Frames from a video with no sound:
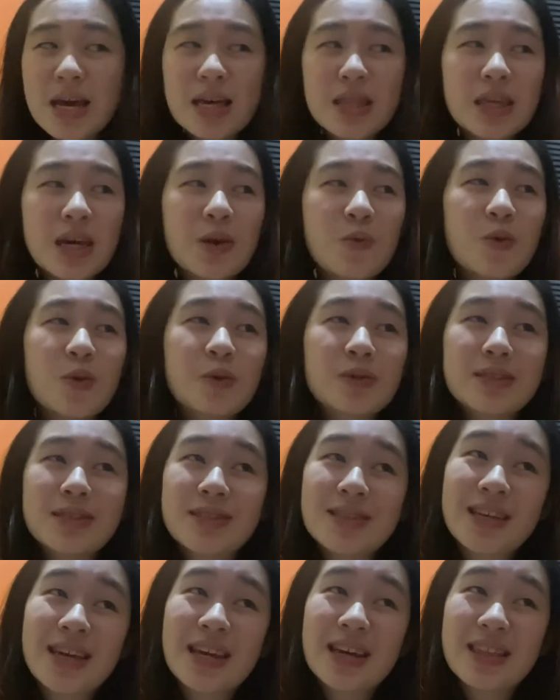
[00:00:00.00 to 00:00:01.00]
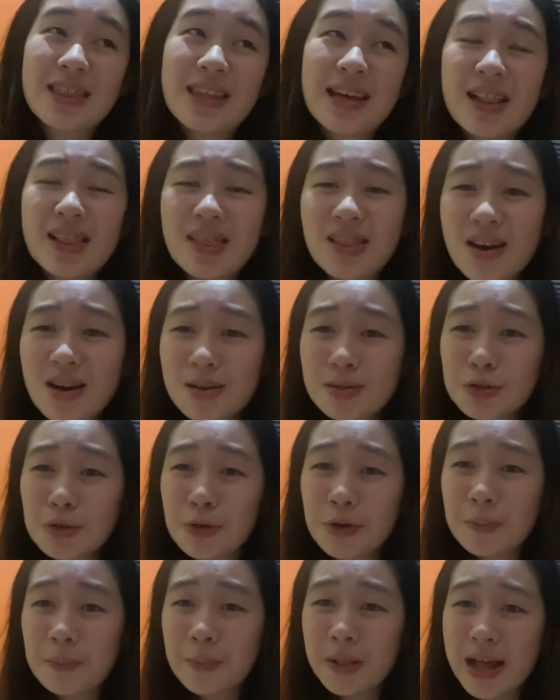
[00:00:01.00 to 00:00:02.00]
they won't take that long to
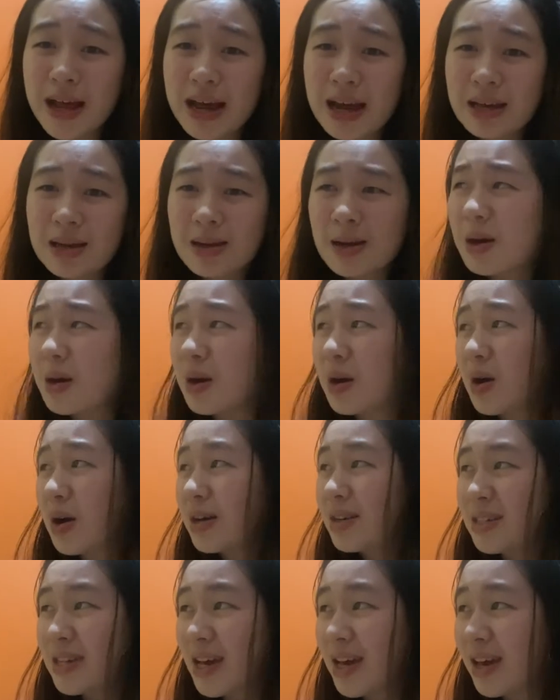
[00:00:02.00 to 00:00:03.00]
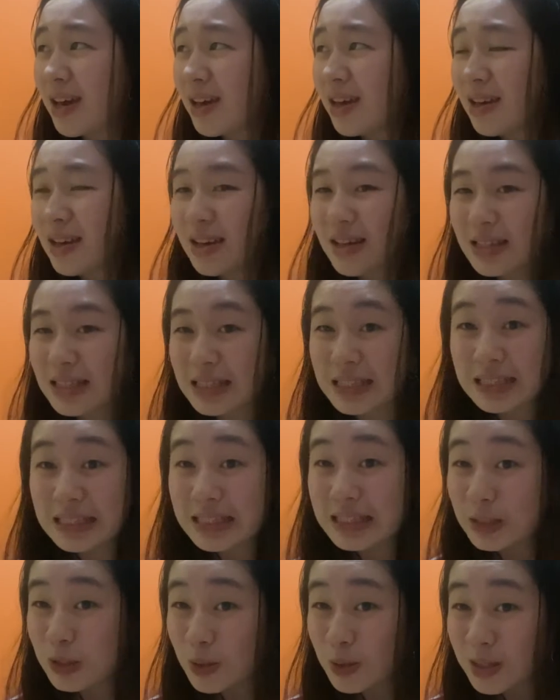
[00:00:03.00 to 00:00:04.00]
reply a day
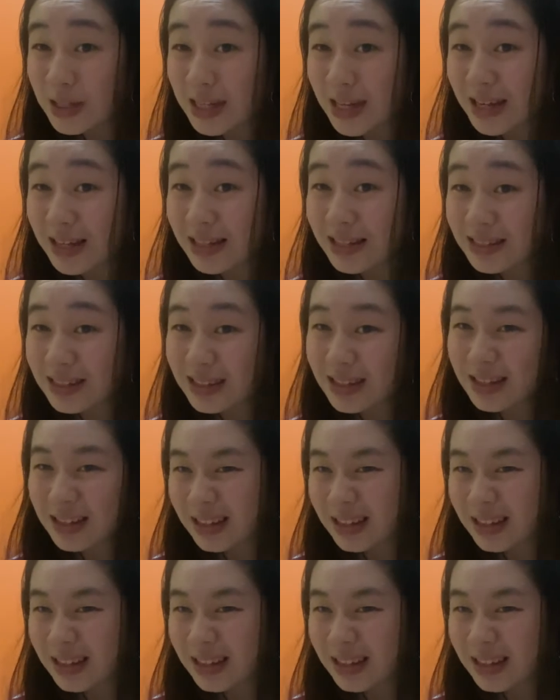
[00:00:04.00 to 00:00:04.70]
two days